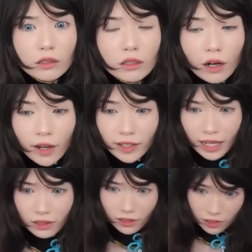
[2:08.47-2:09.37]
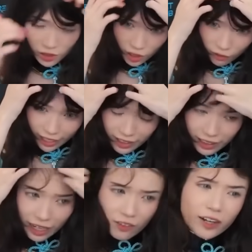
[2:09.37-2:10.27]
Okay, that looks correct
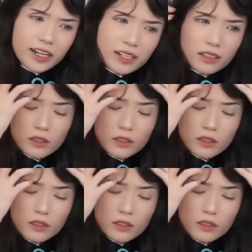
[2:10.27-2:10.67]
now, right?